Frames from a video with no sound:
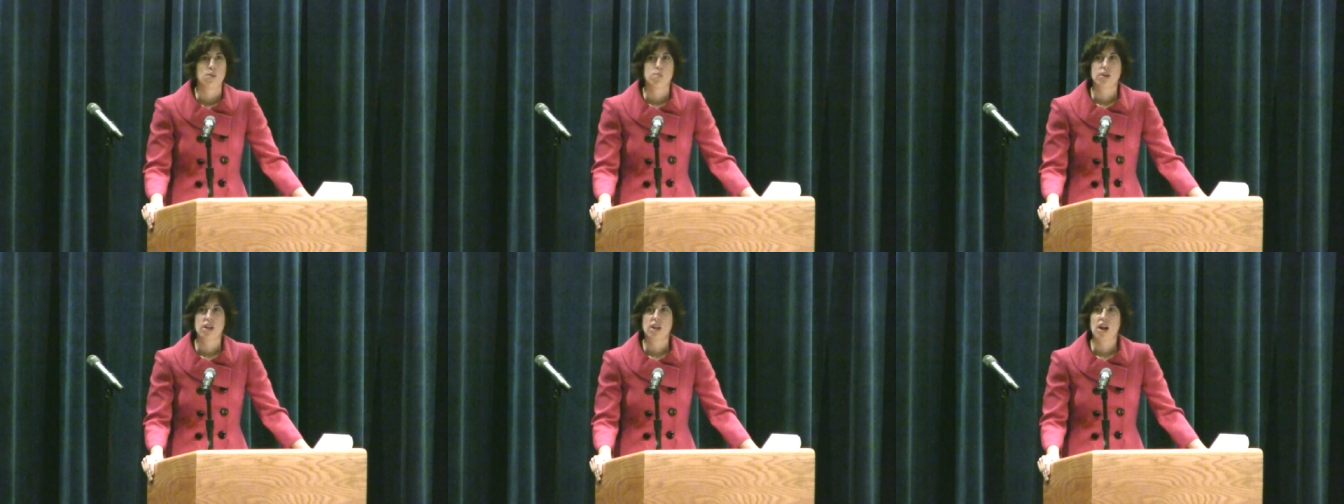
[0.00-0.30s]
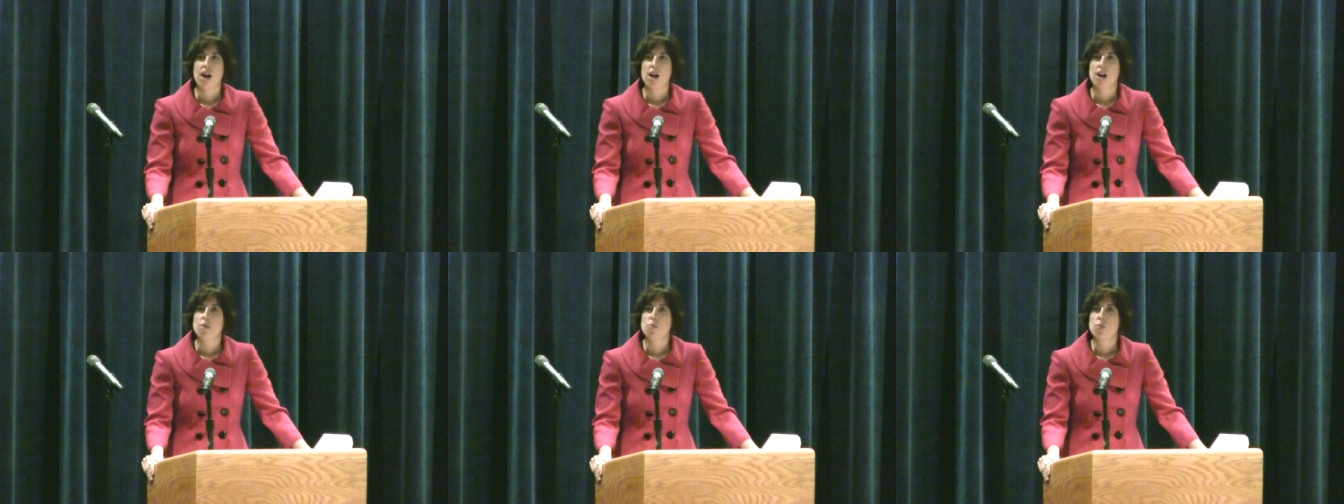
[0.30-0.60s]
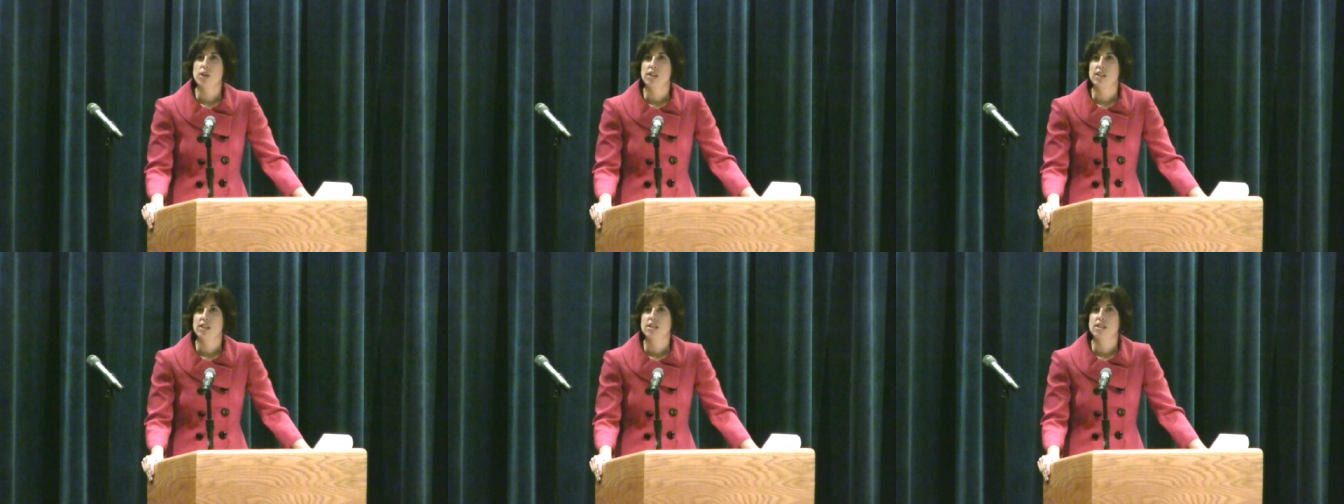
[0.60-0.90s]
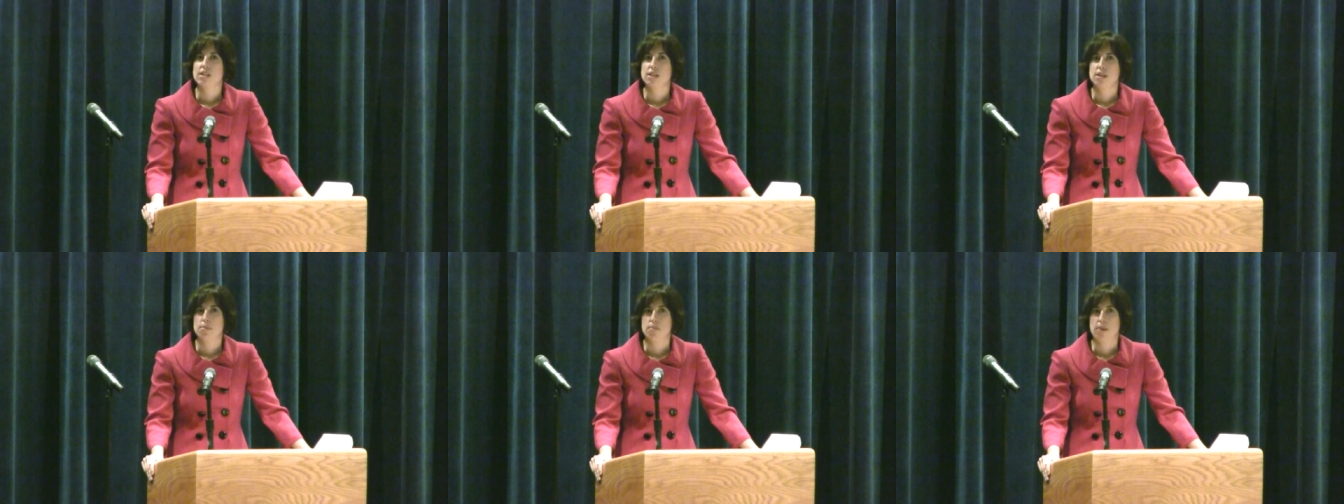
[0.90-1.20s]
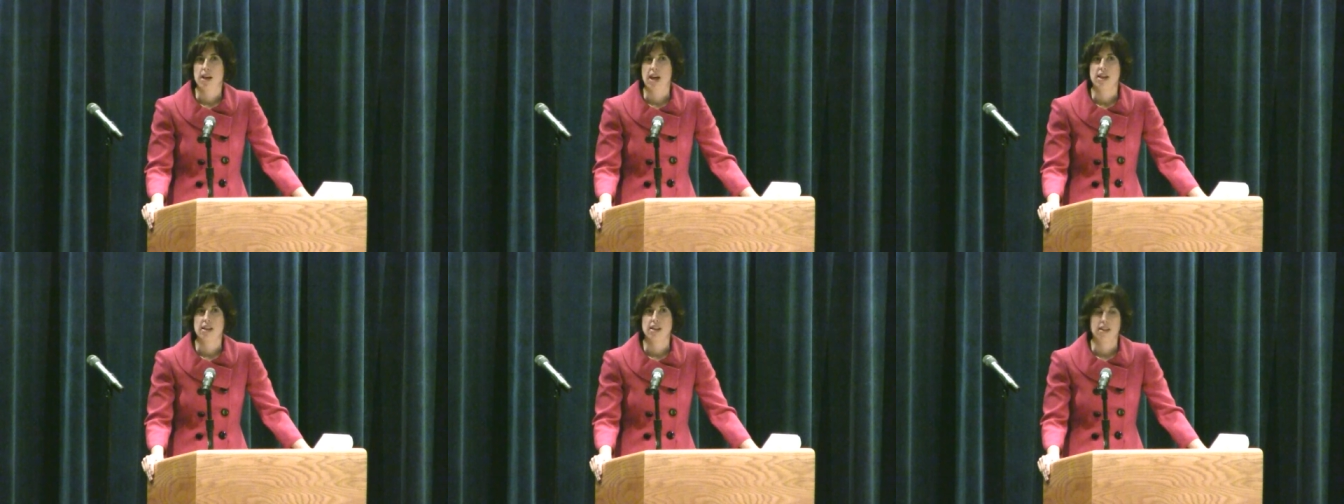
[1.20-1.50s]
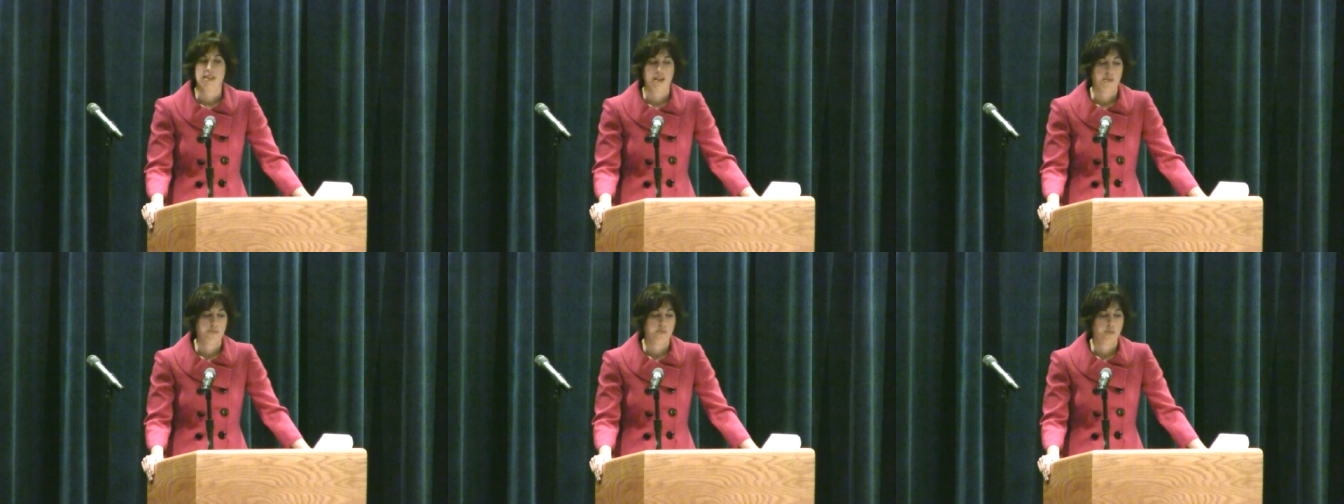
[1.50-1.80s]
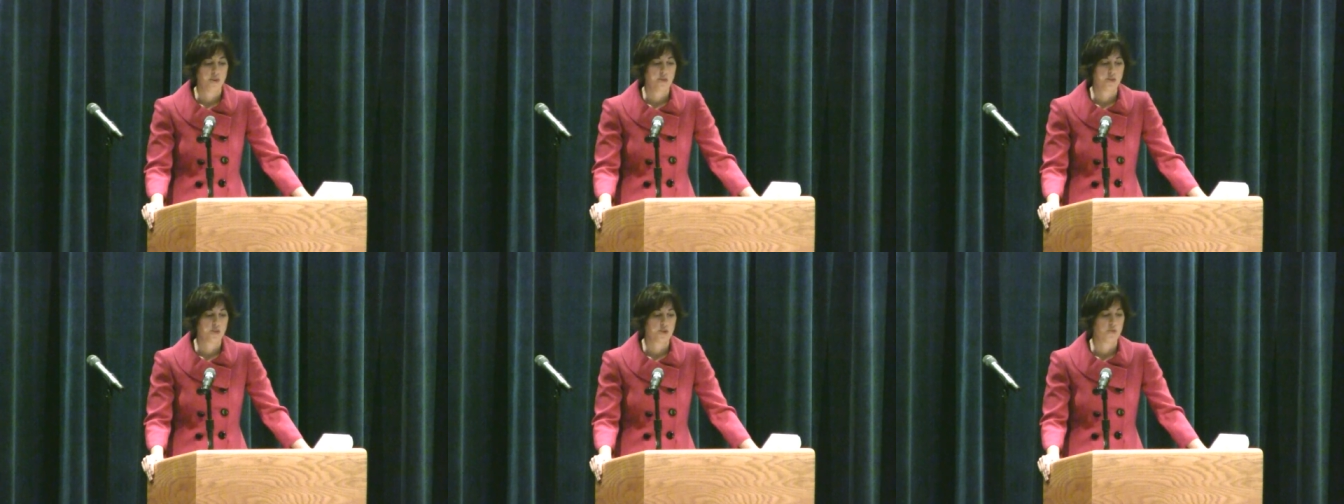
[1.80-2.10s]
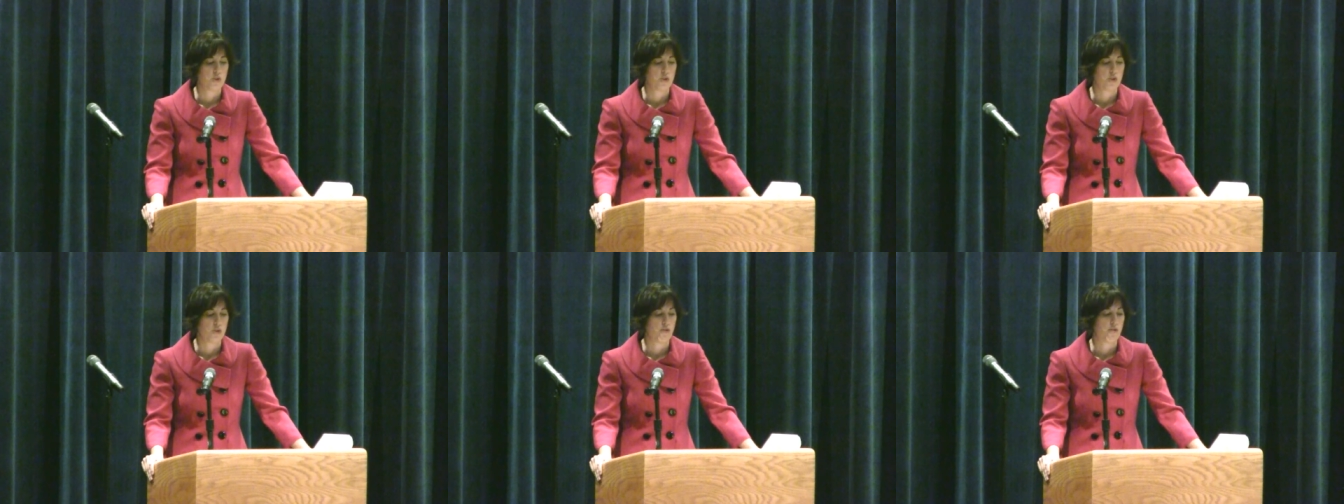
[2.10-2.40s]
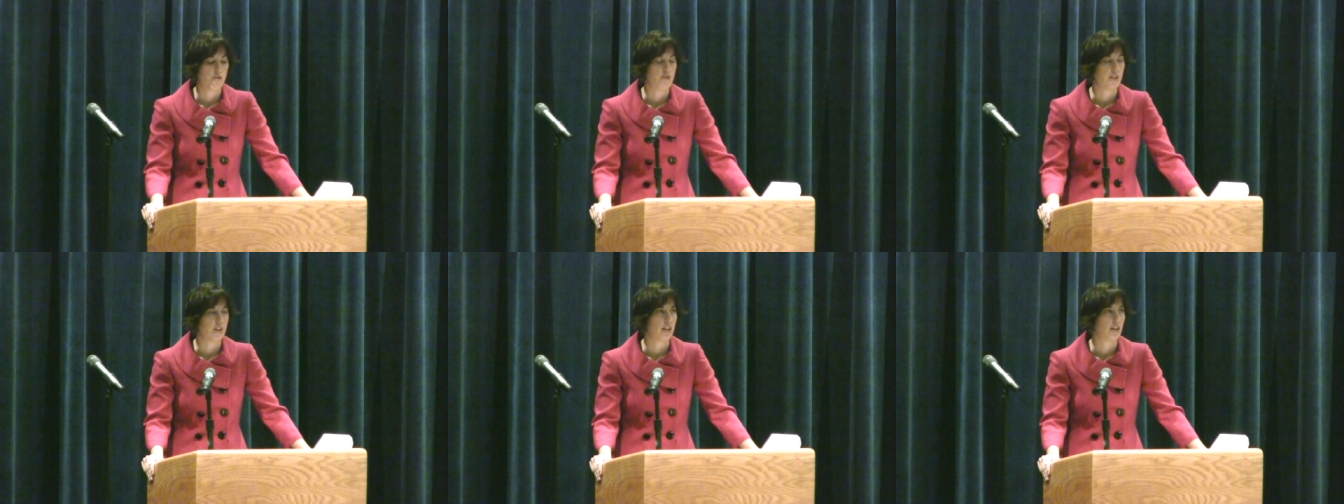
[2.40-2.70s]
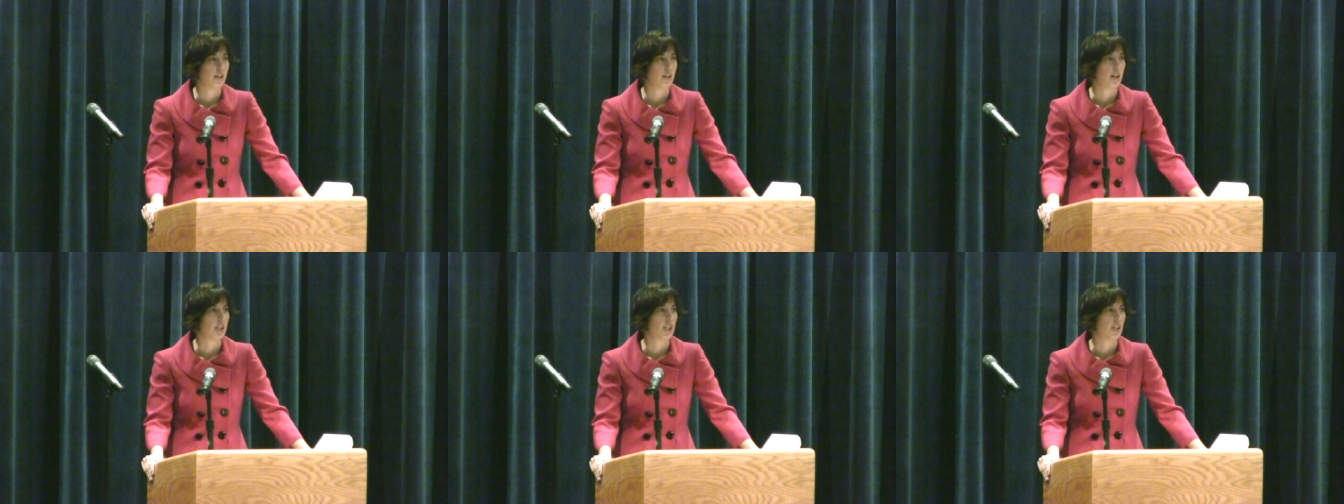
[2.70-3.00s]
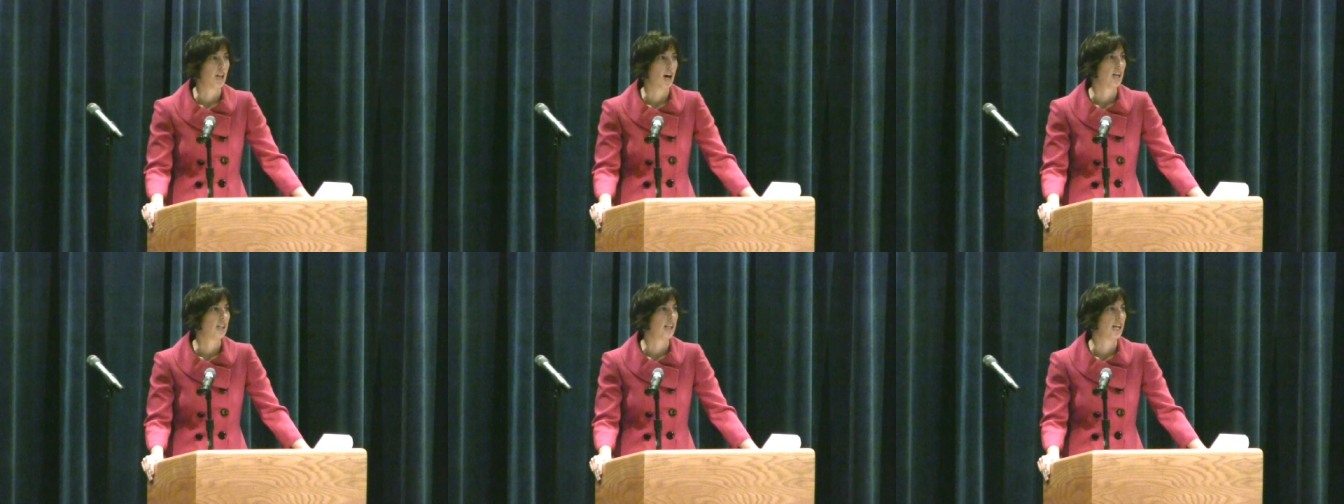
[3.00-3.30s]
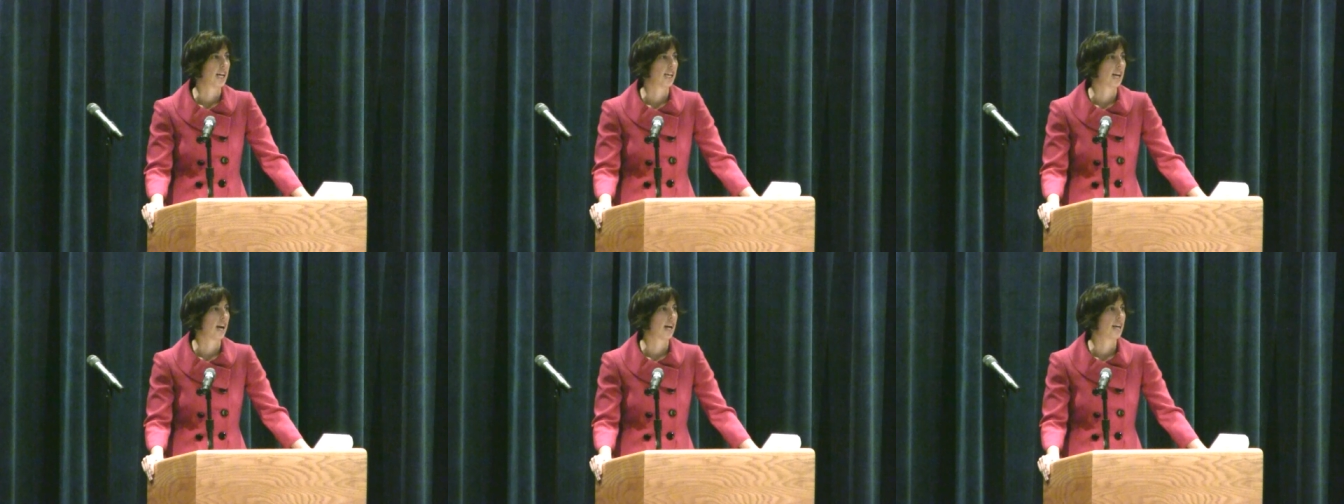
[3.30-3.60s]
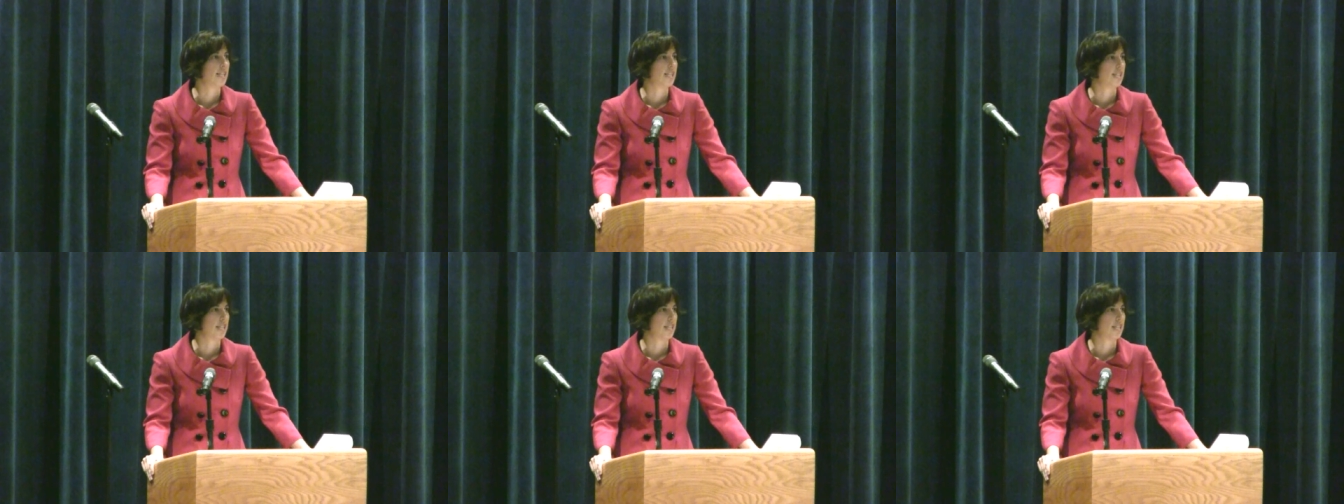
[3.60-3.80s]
But I'm willing to bet that most of you feel a lot like I